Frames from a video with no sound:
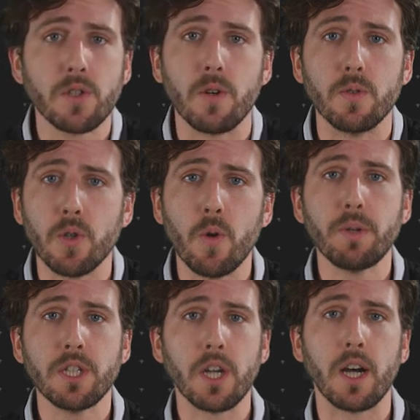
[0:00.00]
so don't
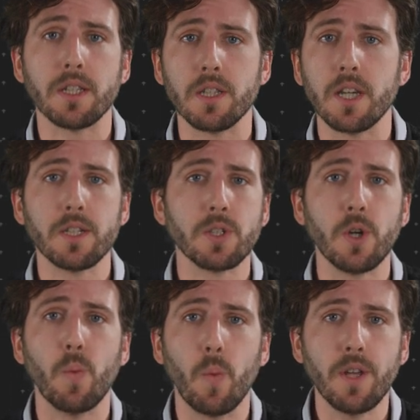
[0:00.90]
be shy to let us
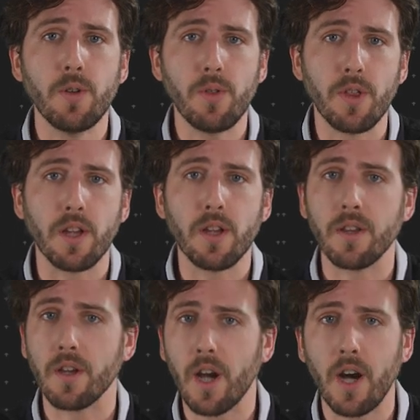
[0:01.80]
know what you think
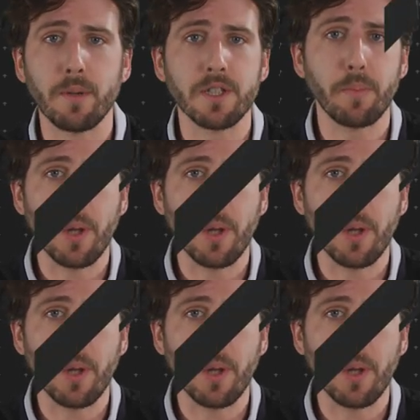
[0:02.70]
in the comments